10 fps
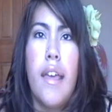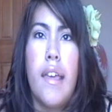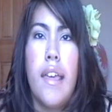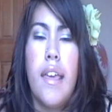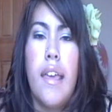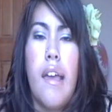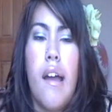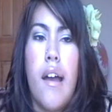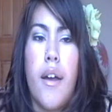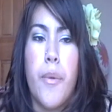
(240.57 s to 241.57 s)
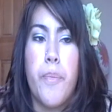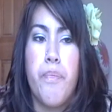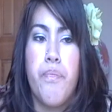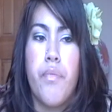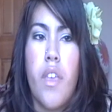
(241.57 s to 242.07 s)
He
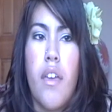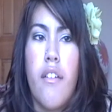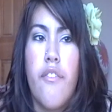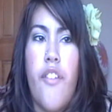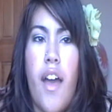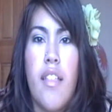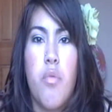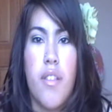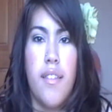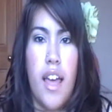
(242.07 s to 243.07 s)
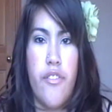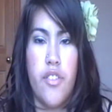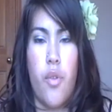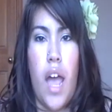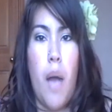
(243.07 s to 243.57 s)
finds what's
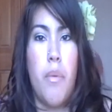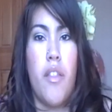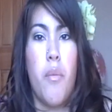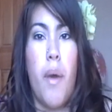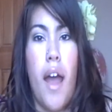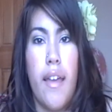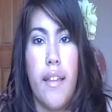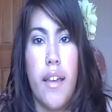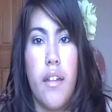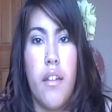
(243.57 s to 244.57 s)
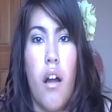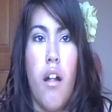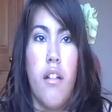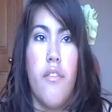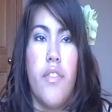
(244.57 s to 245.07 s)
left of what happened in the pilot,
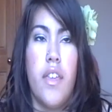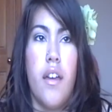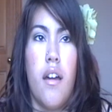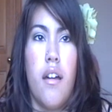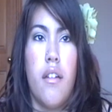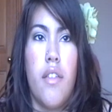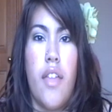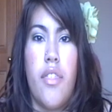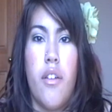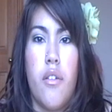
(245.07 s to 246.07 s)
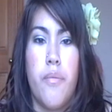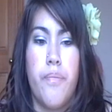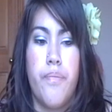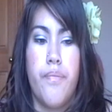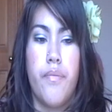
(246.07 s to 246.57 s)
all of the at the
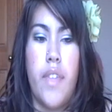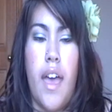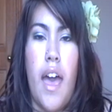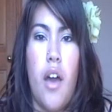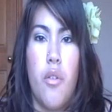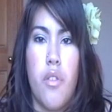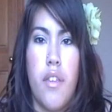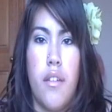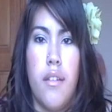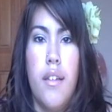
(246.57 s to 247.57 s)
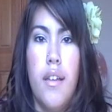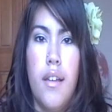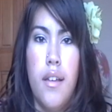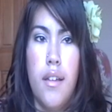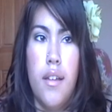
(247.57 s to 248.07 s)
that house and
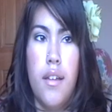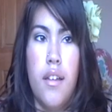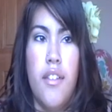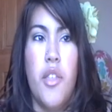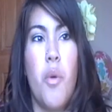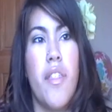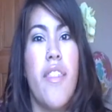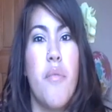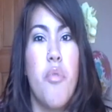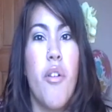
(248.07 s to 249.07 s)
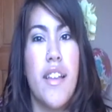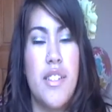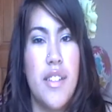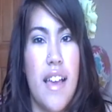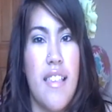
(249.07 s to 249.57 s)
the one that they broke
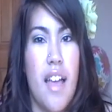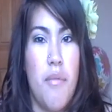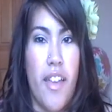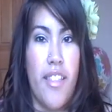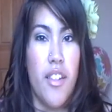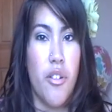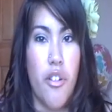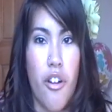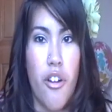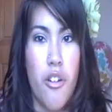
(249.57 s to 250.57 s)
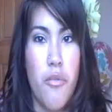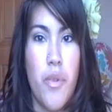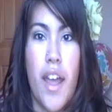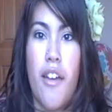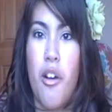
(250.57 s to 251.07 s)
into last time to get the little girl
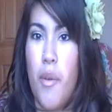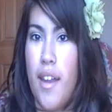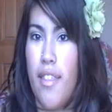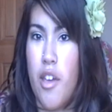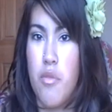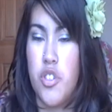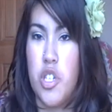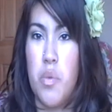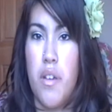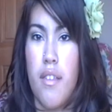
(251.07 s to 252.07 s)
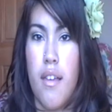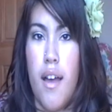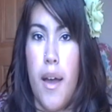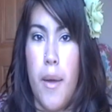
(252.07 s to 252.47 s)
when Echo went in there when she was